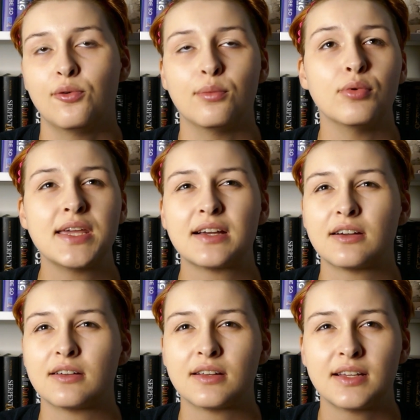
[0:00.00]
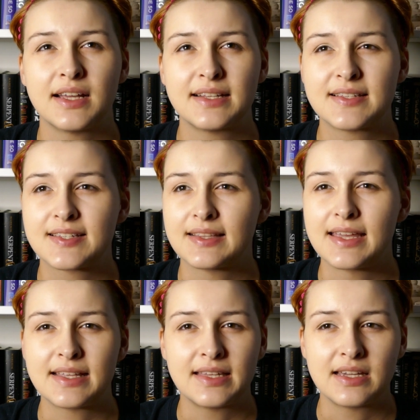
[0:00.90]
weird and
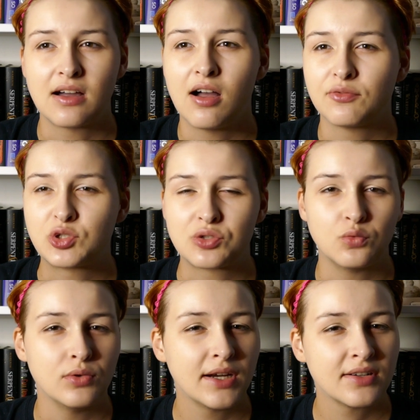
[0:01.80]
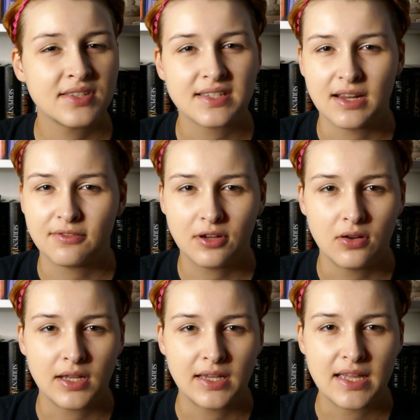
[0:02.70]
slightly off, just weird stuff
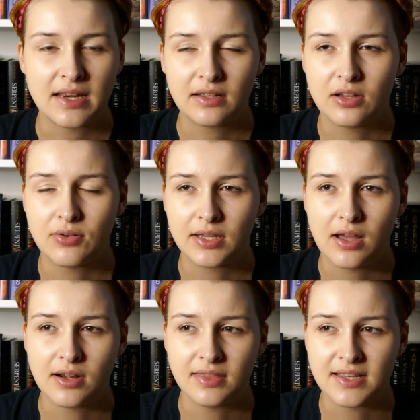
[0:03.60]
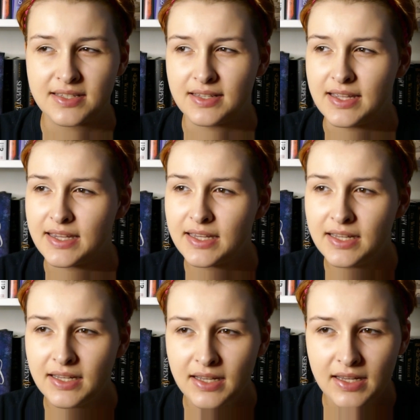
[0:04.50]
going on in this like
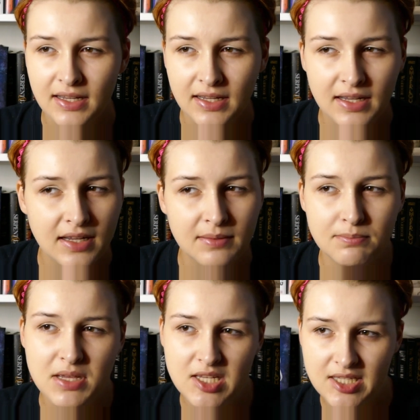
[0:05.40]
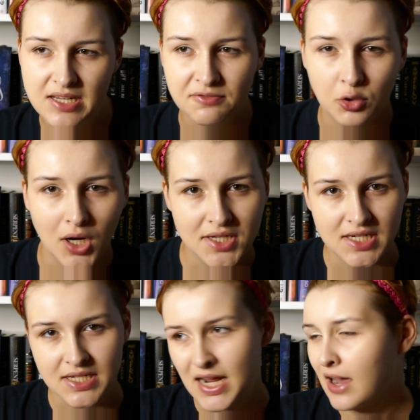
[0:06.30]
misty
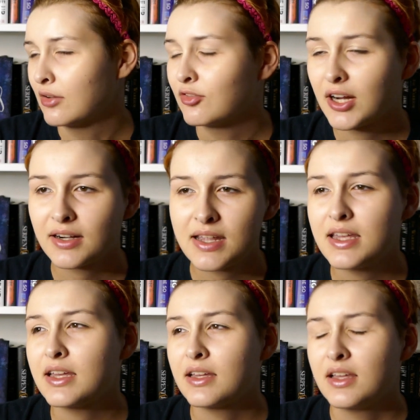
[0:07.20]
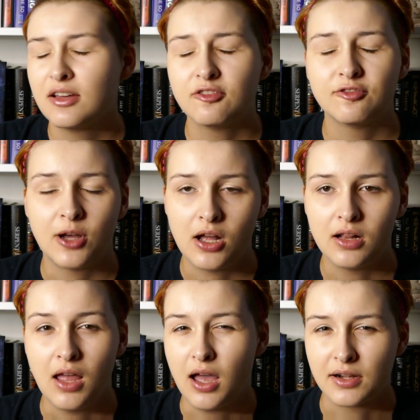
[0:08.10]
foresty town. Very
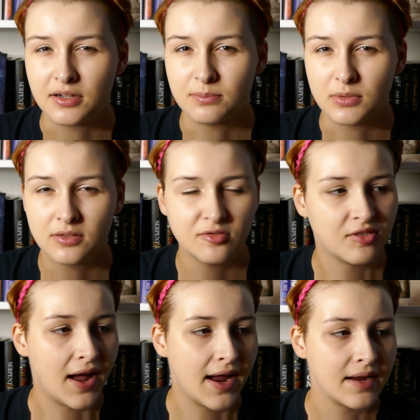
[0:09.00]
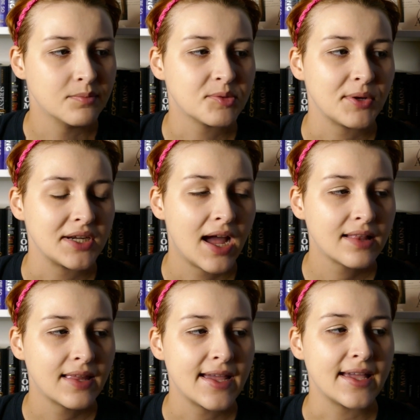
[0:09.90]
fall autumn vibes, but
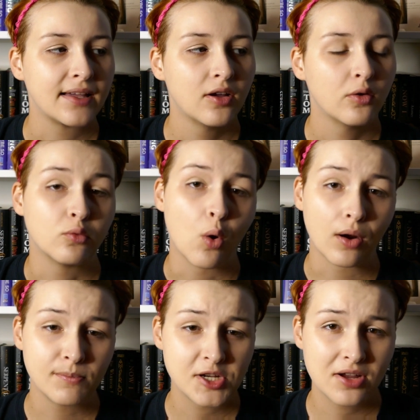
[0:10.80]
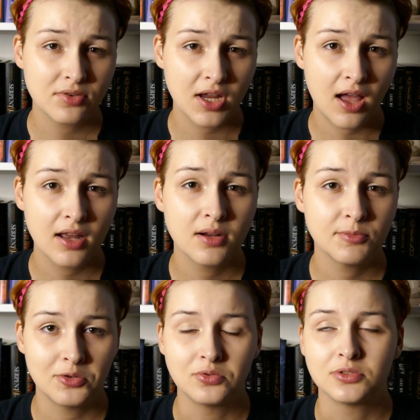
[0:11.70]
not like warm toned
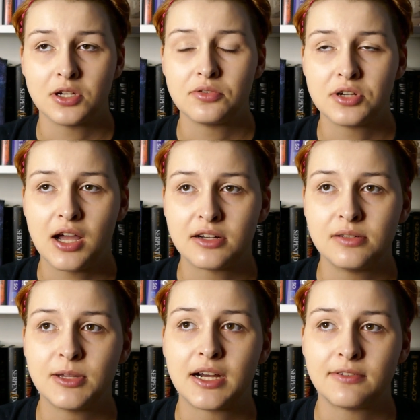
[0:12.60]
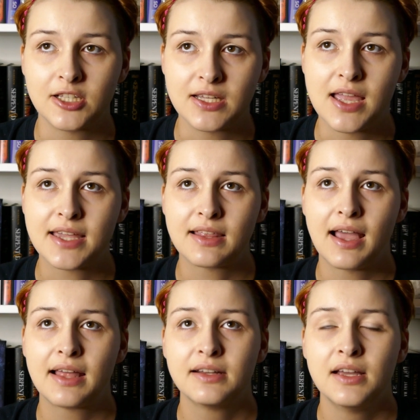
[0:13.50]
autumn, cool toned autumn, and I really like
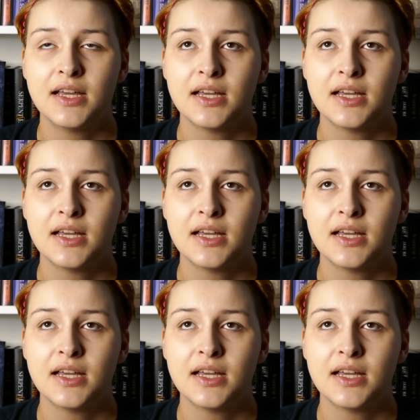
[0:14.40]
that.